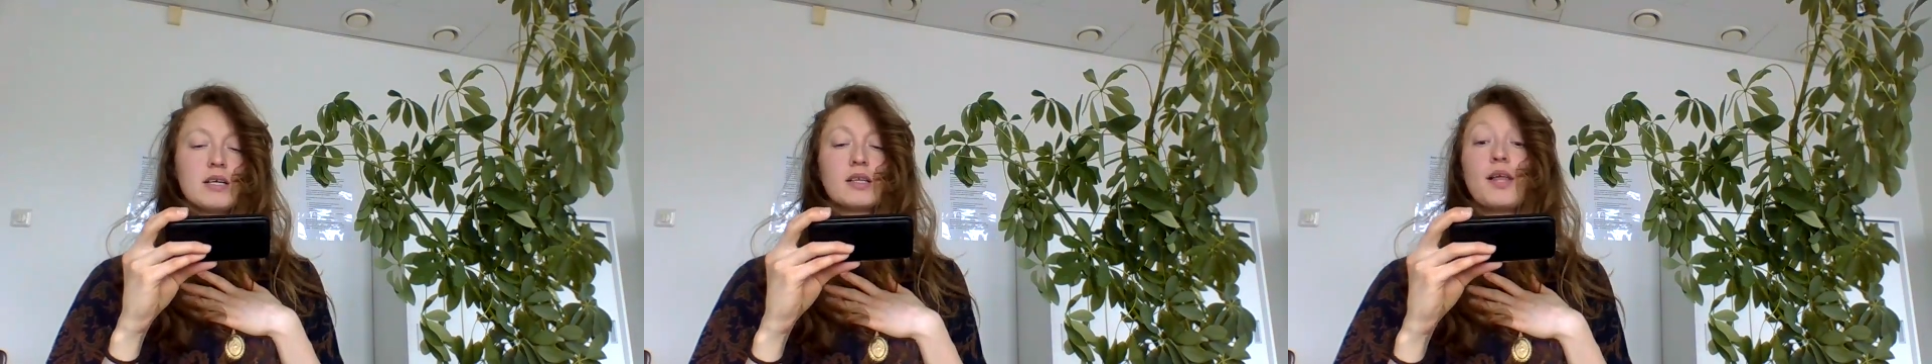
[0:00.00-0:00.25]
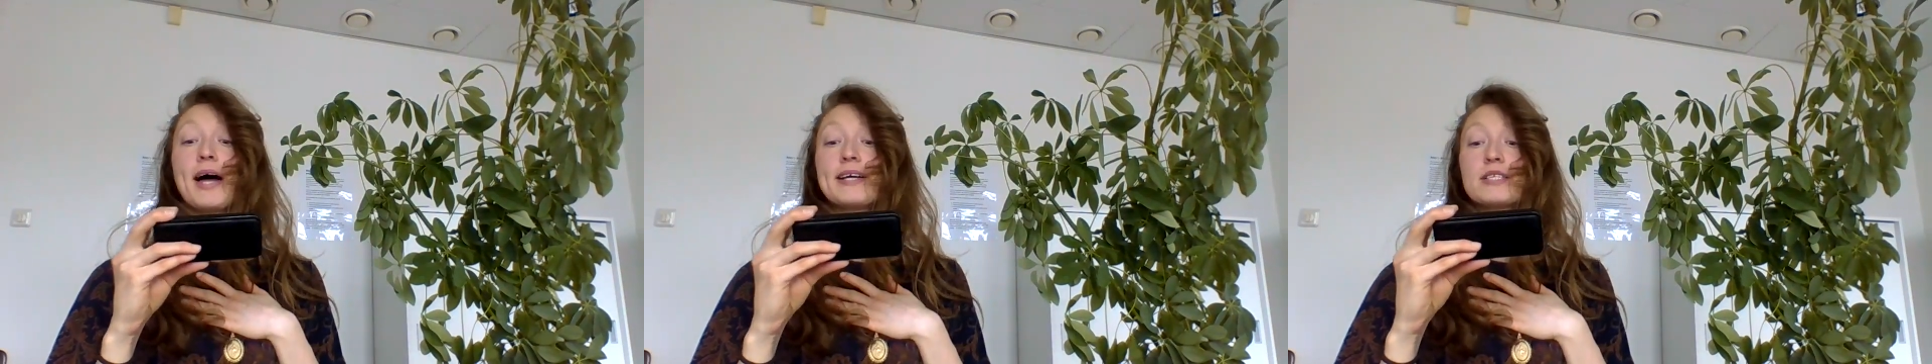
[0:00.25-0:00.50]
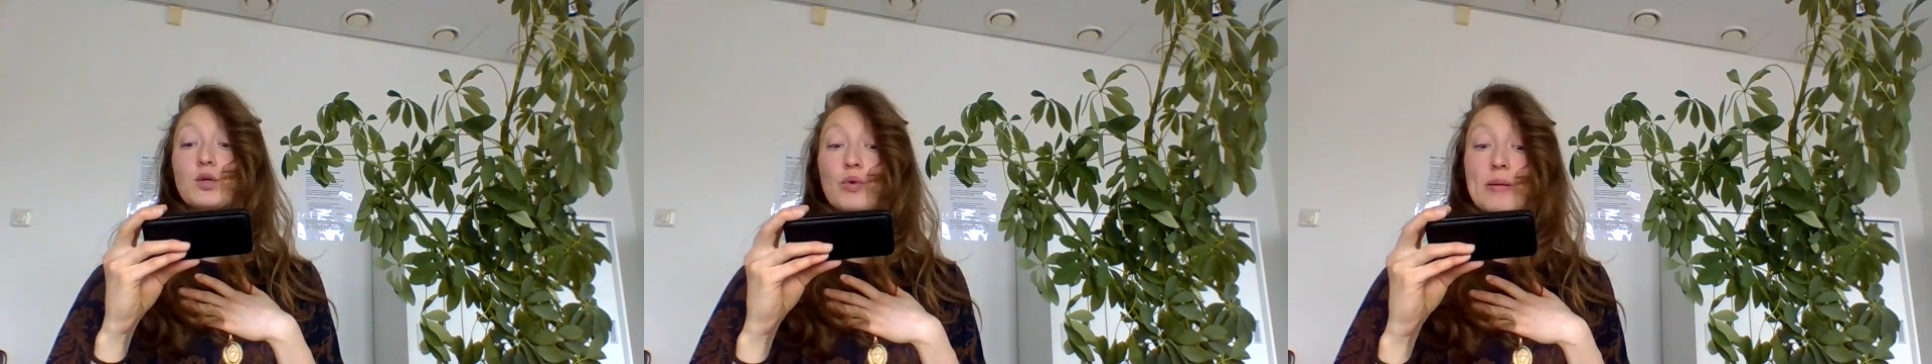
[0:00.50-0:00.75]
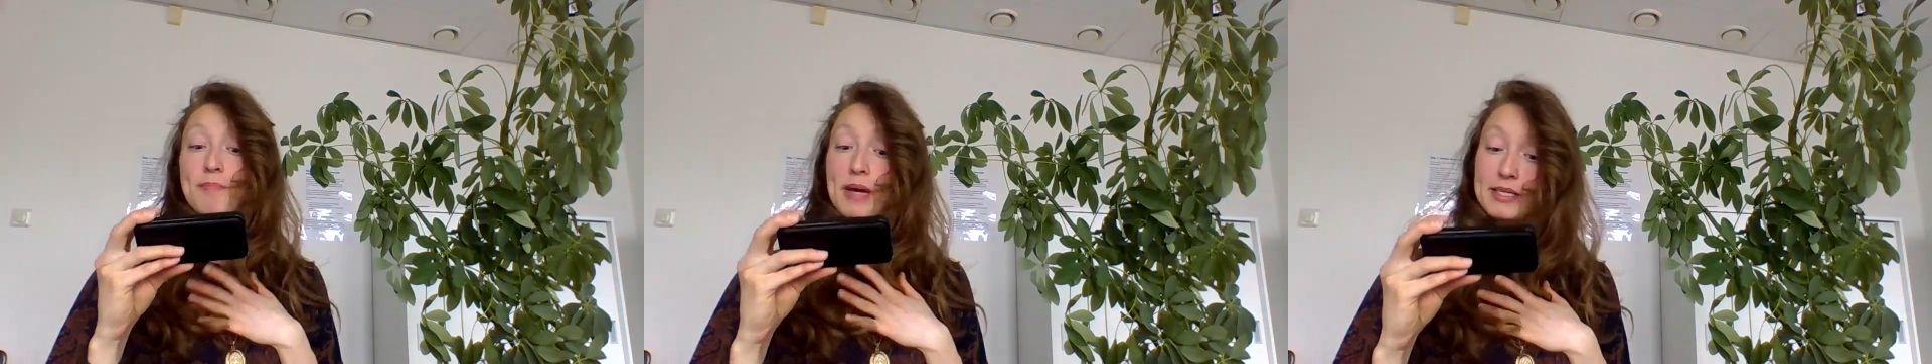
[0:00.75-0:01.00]
class
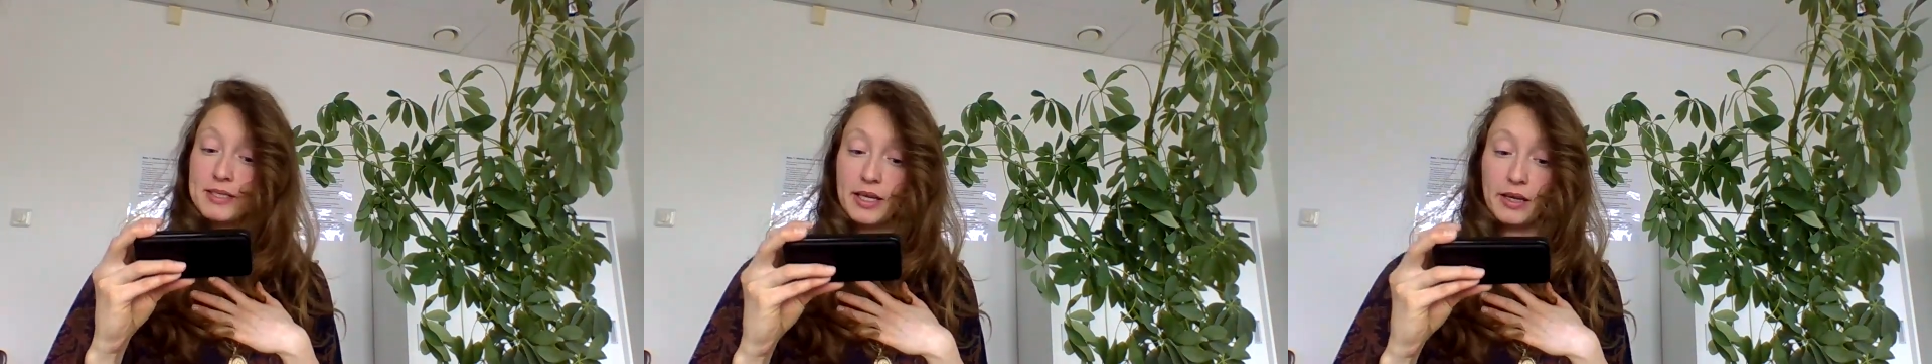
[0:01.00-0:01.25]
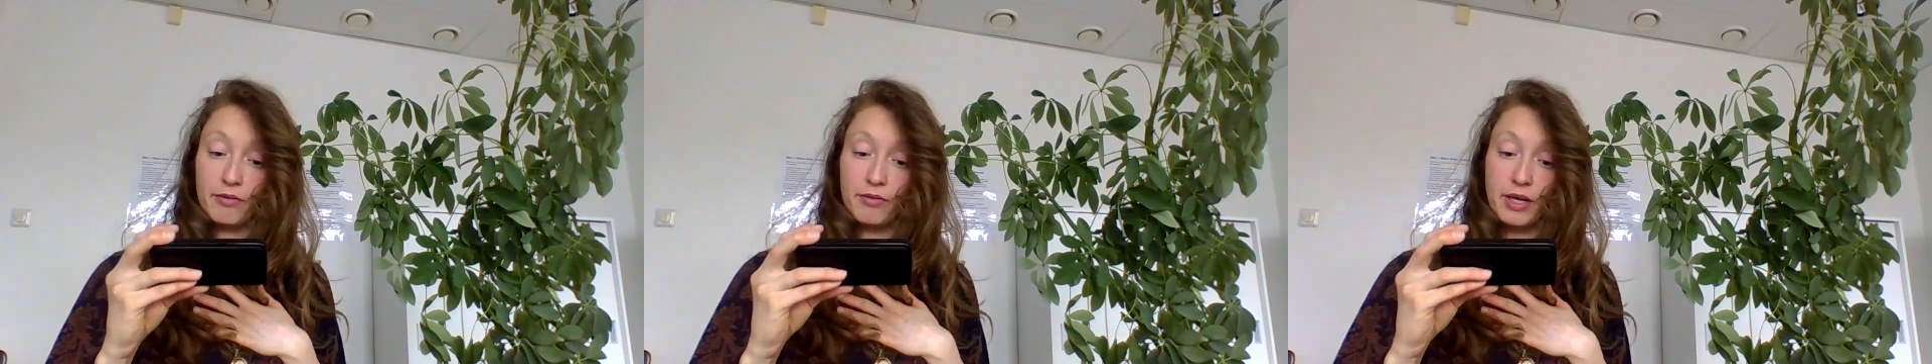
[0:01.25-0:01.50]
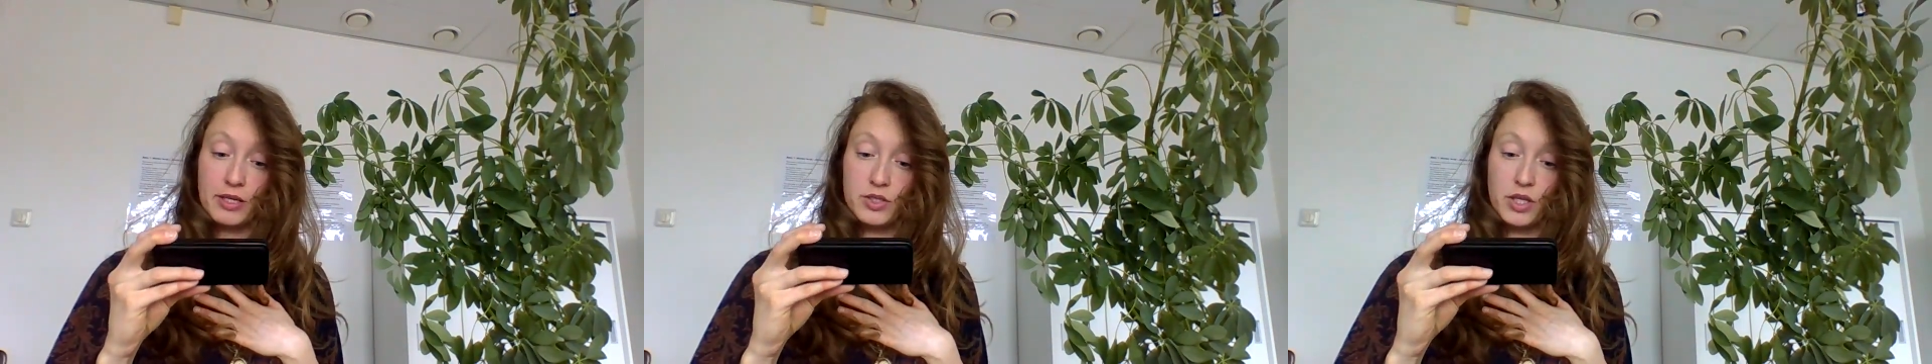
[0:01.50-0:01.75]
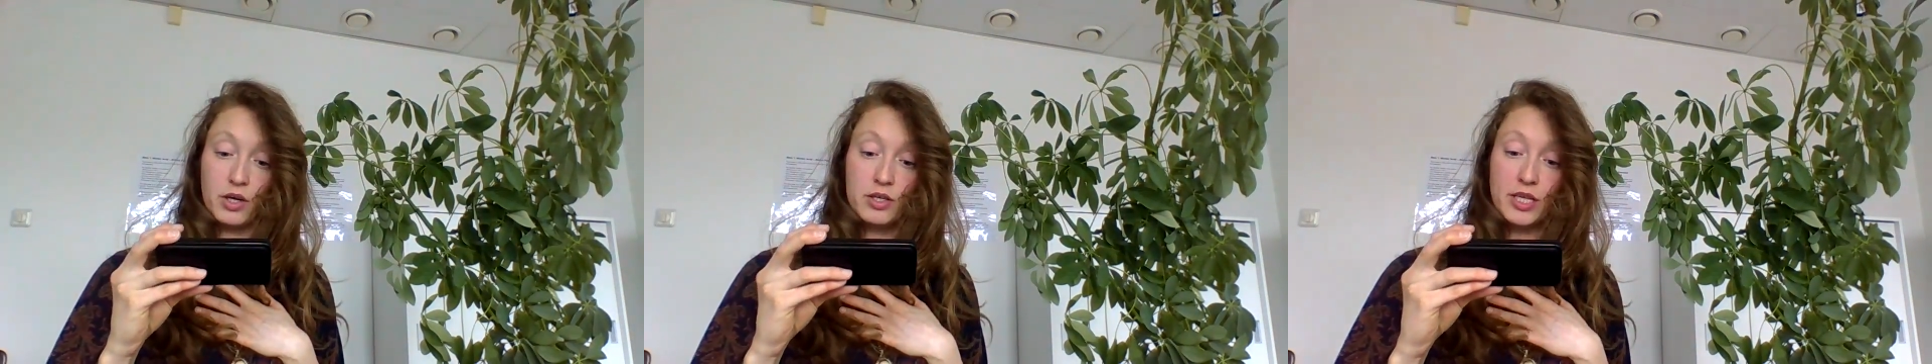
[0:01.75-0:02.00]
remixing for next
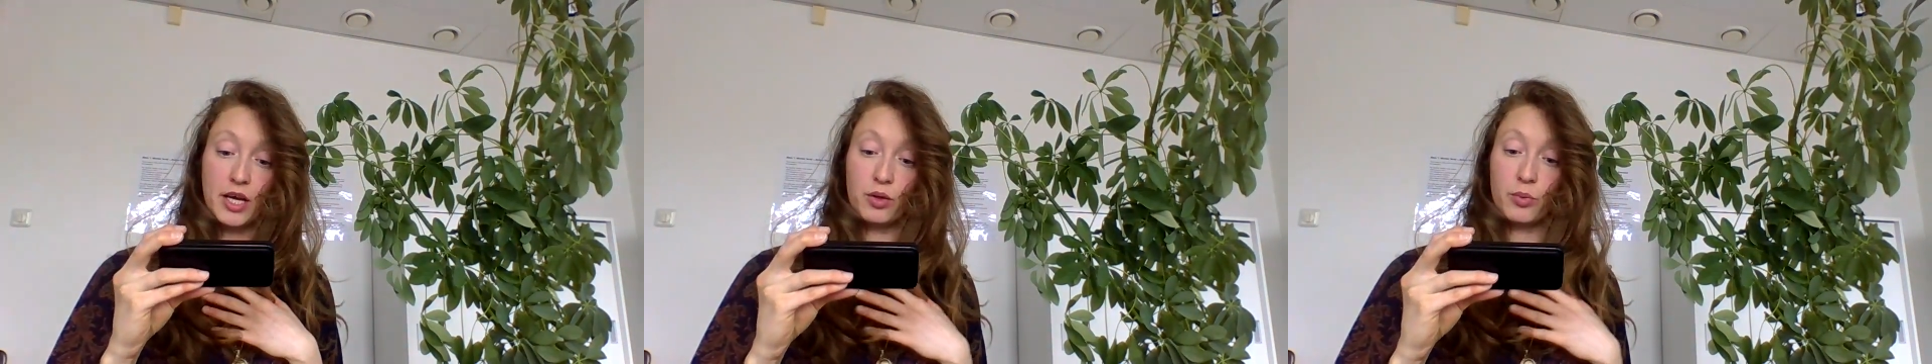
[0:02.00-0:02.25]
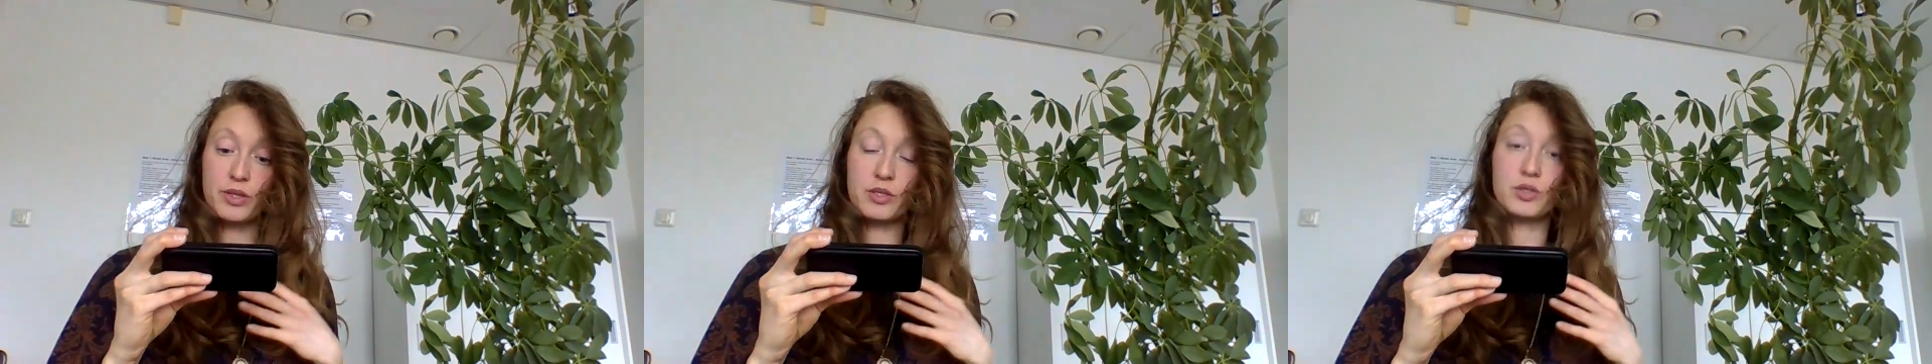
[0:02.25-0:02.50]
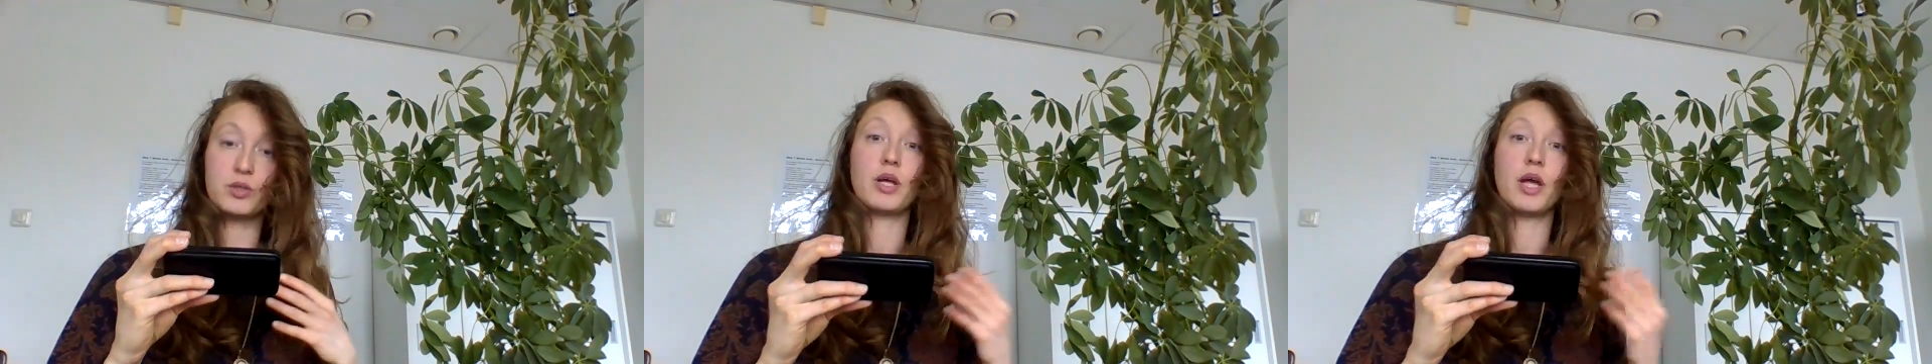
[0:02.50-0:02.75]
year together with the student